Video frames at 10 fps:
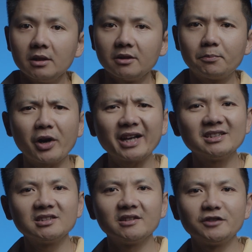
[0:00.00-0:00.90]
The
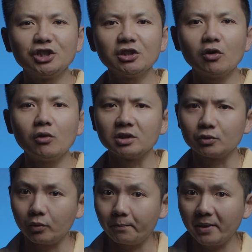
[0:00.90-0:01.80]
practice of Qigong
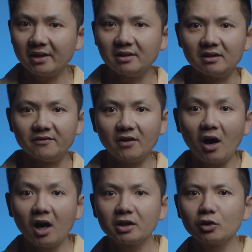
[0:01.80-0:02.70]
is repetitive,
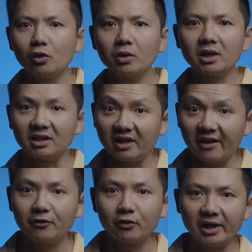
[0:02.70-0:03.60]
ongoing, and
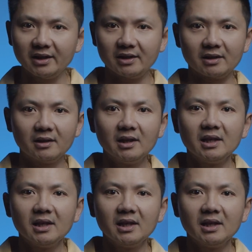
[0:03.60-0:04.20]
never-ending.